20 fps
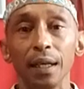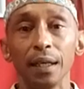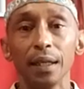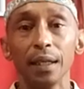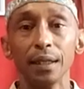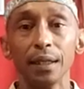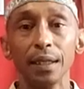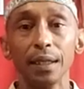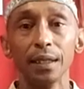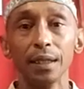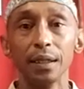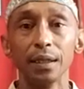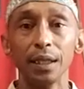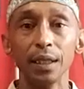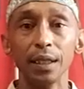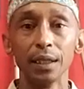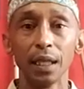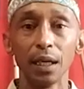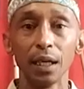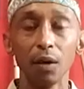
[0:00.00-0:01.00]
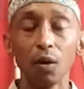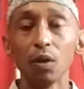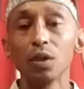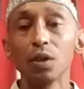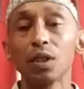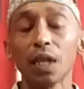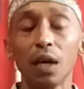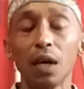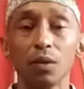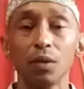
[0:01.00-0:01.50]
These are all
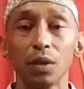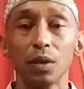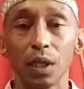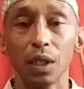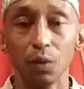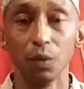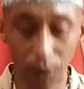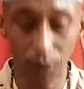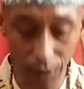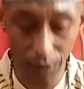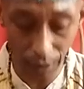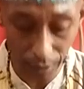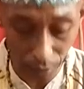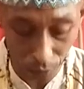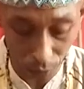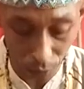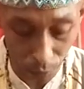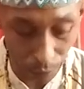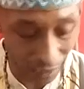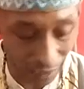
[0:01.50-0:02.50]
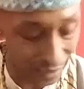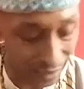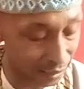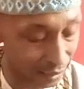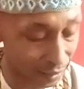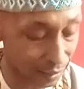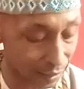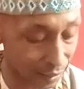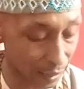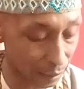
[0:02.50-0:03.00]
sounds, and we try to
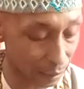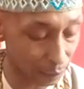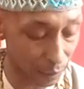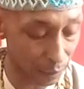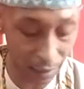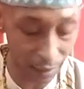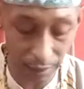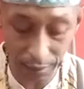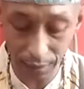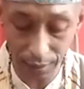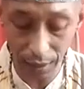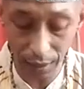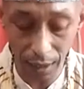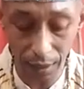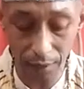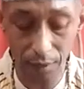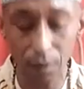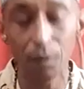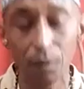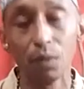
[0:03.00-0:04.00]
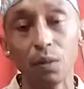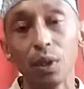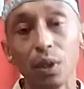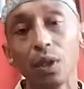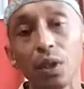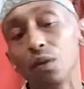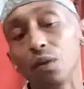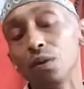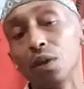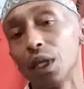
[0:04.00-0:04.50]
balance that. But as San, we
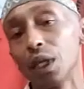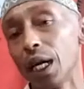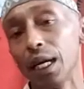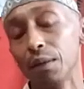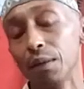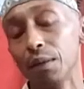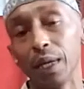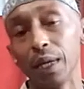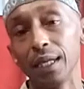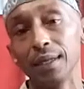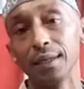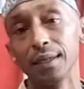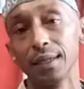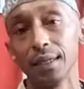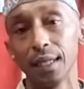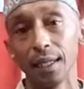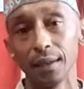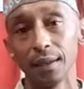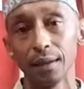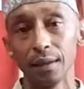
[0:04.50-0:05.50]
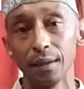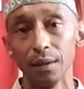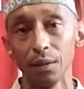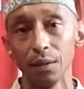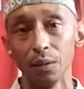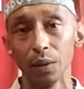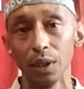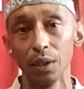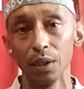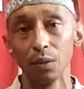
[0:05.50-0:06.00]
don't try and balance that.
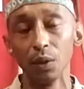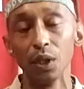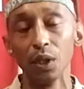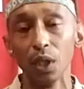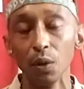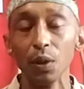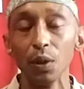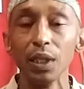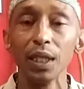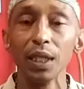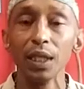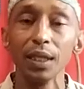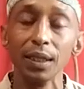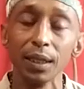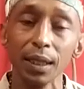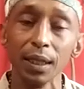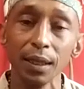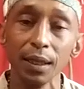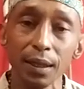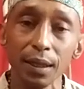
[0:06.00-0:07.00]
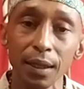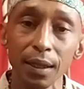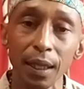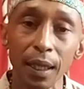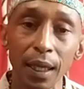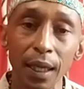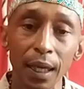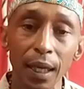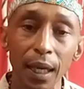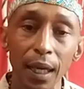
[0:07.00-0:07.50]
We know it exists,
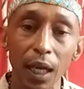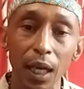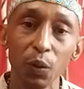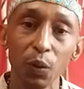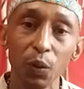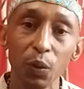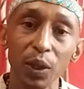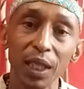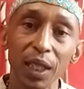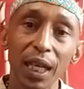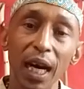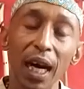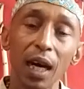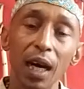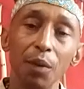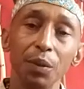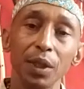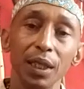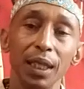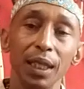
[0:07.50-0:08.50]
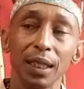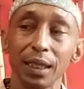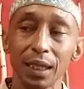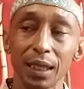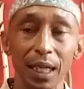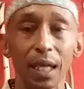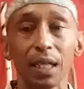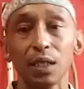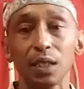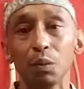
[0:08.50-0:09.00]
and we're in harmony and
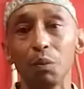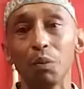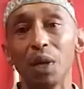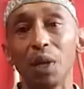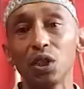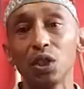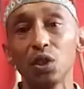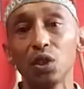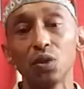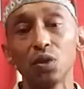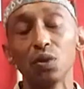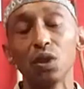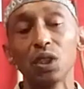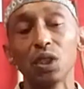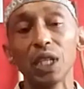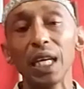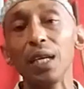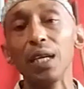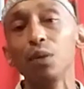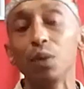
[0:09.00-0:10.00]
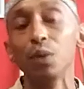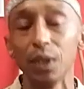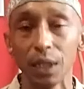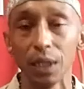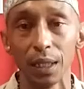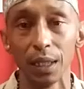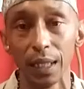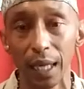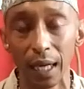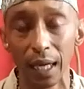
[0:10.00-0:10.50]
try as much to stay
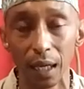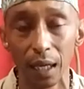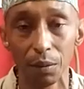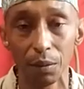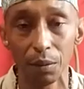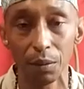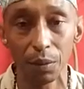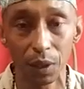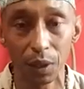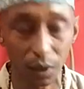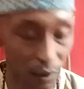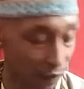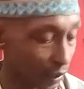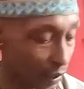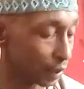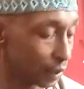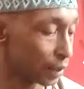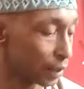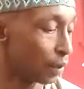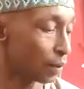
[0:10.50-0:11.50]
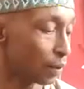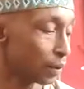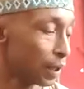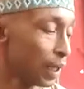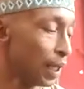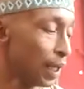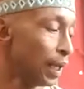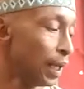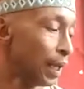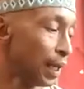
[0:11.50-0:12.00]
within the harmony of that sound.
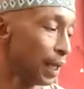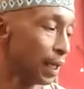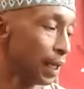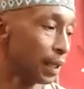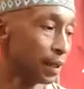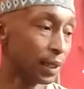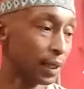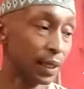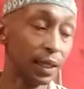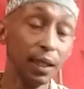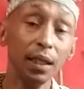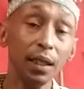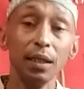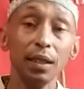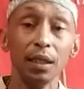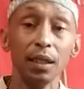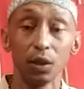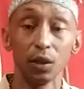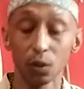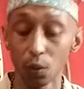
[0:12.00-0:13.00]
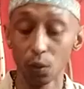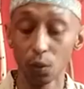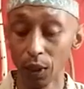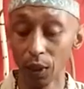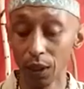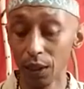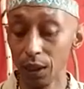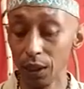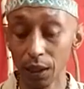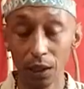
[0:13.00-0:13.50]
And the easiest
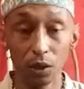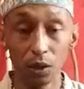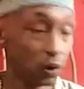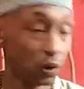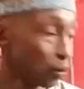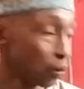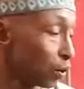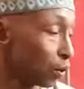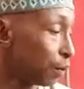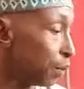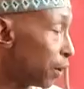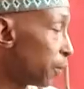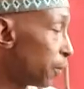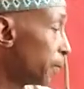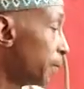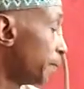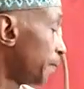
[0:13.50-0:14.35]
way is through a bow.